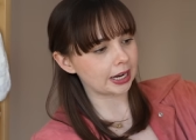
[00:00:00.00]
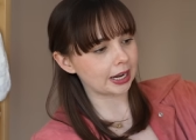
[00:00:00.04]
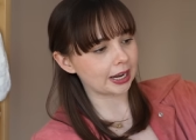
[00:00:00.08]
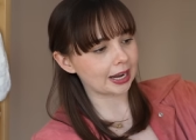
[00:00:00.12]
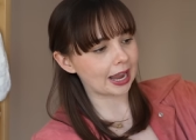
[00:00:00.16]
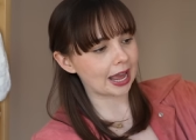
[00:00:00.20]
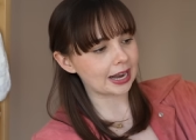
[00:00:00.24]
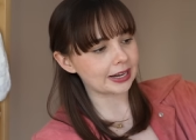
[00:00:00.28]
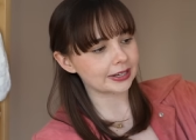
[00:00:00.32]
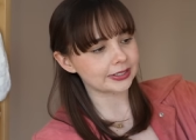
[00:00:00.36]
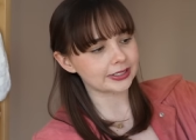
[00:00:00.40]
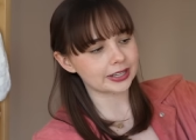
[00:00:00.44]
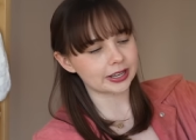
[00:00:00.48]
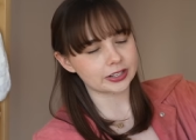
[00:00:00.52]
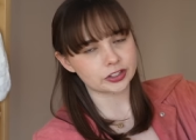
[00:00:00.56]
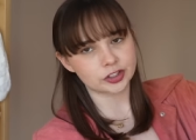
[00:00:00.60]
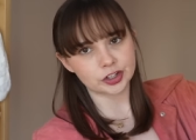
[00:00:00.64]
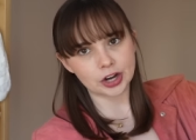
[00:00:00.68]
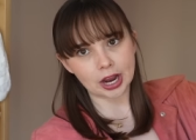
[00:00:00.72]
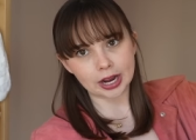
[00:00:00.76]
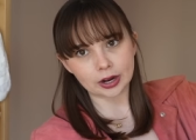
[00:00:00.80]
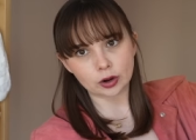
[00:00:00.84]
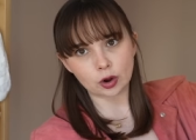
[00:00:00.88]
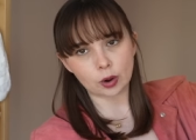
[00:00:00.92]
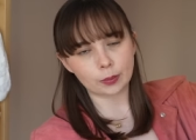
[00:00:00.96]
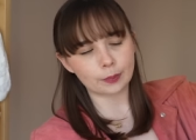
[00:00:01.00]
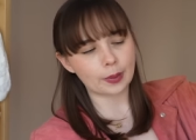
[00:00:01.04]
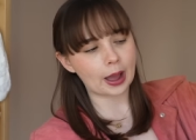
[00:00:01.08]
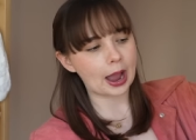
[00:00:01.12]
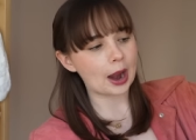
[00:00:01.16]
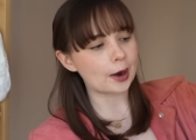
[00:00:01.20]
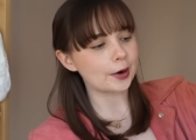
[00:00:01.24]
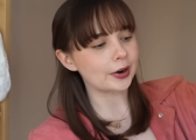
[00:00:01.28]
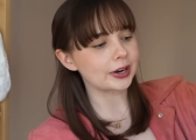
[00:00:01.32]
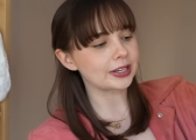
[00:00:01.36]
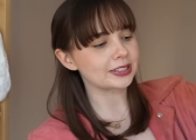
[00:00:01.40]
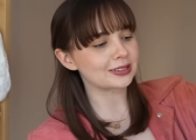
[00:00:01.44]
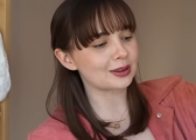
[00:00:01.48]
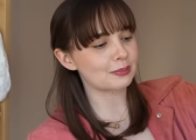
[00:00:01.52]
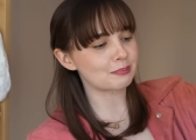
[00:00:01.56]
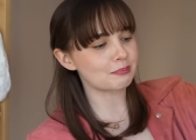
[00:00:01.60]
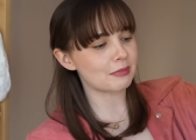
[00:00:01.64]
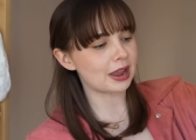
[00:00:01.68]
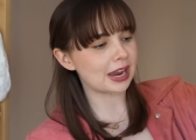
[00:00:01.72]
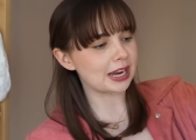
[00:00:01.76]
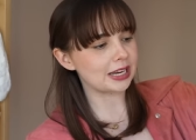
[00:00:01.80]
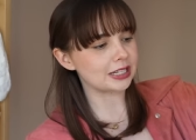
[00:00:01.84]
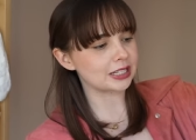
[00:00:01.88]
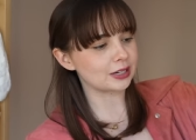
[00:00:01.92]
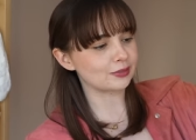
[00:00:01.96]
Again, it says Jack Gomme Paris,
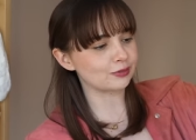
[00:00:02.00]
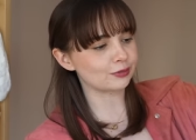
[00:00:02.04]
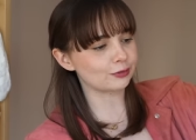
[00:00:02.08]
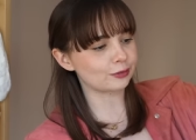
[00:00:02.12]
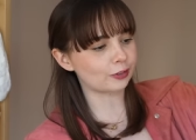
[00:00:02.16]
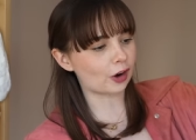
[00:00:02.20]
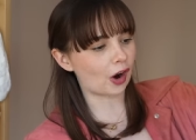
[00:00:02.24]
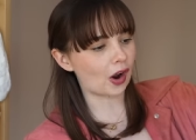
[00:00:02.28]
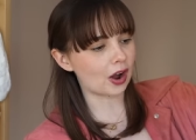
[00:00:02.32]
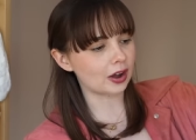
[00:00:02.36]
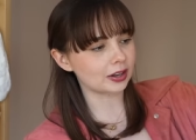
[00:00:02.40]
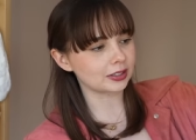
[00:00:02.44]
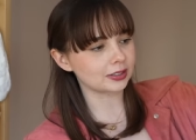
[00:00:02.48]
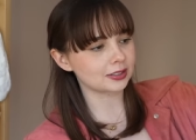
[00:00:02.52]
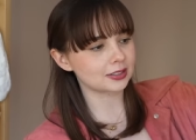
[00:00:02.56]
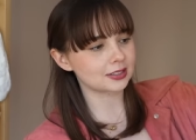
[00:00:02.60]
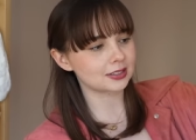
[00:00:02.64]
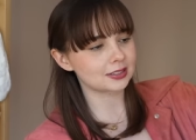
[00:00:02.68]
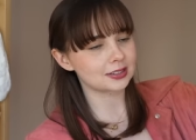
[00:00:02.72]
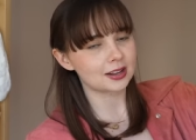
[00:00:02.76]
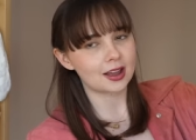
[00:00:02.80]
made in France.